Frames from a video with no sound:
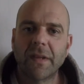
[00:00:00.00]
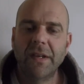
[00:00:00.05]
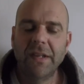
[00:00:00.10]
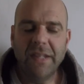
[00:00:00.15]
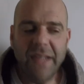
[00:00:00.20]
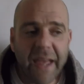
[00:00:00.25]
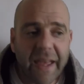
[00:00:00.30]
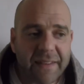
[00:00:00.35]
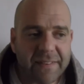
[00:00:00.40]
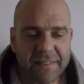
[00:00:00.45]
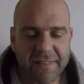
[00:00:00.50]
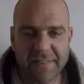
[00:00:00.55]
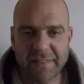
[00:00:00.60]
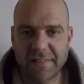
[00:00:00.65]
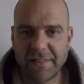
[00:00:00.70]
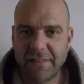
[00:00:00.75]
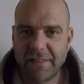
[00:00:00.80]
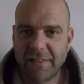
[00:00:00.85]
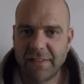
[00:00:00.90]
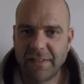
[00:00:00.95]

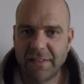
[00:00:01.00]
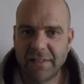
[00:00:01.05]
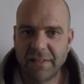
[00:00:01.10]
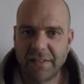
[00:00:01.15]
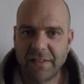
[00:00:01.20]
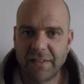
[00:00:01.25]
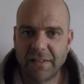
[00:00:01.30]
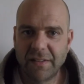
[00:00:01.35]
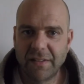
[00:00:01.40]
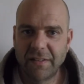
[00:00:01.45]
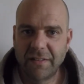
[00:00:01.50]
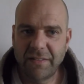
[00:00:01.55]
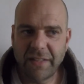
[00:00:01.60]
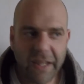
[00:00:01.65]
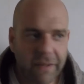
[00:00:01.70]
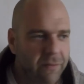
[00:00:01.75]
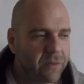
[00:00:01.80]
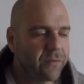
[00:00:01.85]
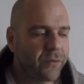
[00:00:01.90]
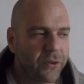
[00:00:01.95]
Yes,
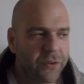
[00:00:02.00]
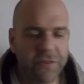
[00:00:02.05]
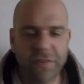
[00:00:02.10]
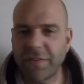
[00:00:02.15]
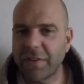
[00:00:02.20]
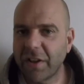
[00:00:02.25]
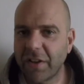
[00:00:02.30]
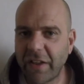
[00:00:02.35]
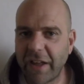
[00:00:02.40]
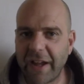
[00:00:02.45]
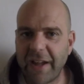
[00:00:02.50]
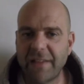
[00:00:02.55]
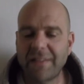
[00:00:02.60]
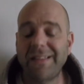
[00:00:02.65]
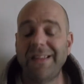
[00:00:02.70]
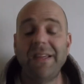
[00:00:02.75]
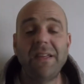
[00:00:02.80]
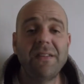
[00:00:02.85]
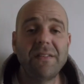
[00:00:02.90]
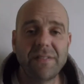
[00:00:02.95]
David versus
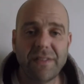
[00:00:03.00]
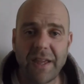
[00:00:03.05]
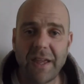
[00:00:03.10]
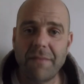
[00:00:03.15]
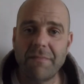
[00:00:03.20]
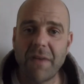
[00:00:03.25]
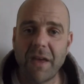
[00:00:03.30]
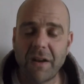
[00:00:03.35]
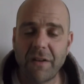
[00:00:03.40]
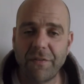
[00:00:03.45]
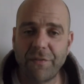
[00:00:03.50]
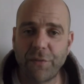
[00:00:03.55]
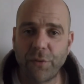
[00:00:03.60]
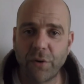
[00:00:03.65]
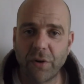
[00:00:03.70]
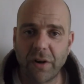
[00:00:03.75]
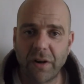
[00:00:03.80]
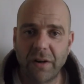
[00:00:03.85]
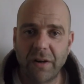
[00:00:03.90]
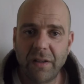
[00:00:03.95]
Goliath is a
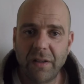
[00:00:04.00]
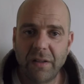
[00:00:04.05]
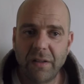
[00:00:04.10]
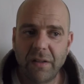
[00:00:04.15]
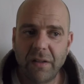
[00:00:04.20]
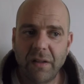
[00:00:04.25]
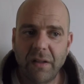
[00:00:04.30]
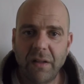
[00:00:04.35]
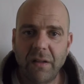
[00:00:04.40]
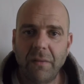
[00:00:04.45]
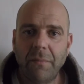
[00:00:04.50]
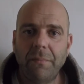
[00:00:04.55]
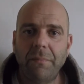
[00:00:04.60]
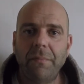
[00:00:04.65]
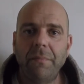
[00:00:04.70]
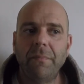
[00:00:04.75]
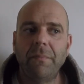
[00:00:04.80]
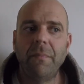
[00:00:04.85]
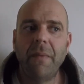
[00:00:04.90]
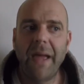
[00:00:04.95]
metaphor.
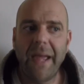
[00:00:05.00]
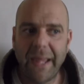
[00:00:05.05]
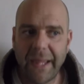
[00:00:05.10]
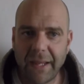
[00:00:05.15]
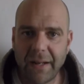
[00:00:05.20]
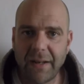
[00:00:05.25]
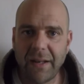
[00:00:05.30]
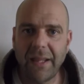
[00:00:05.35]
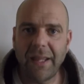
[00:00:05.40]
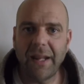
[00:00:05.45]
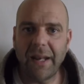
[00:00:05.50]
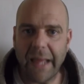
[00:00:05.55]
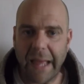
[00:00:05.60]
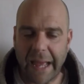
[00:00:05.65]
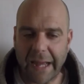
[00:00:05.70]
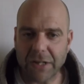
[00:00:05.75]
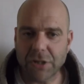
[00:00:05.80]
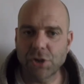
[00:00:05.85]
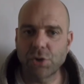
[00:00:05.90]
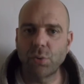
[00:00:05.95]
And it
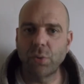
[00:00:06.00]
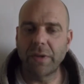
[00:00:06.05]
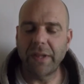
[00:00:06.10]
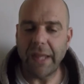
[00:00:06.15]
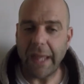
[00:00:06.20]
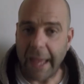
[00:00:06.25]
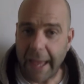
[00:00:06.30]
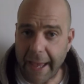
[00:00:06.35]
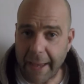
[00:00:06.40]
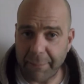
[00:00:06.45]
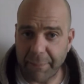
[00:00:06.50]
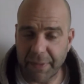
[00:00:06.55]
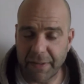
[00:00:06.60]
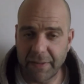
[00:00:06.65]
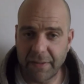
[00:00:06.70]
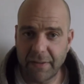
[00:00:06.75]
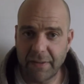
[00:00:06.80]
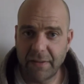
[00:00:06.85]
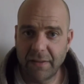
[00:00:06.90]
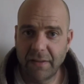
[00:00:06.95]
actually happened.